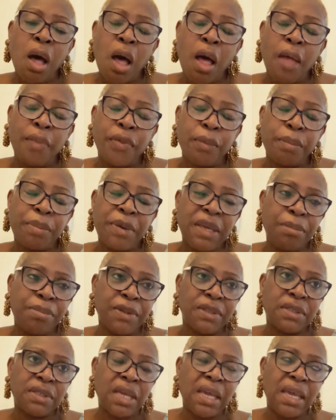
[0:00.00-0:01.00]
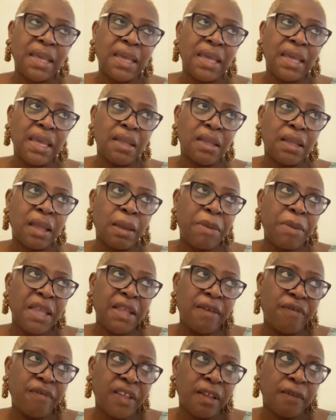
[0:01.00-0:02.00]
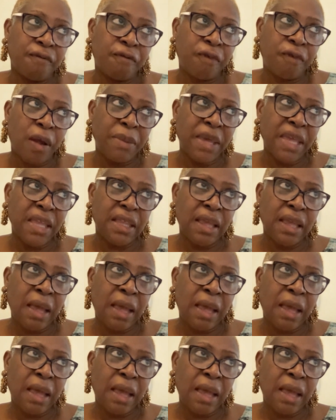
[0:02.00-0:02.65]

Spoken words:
Other people take it, they benefit from it.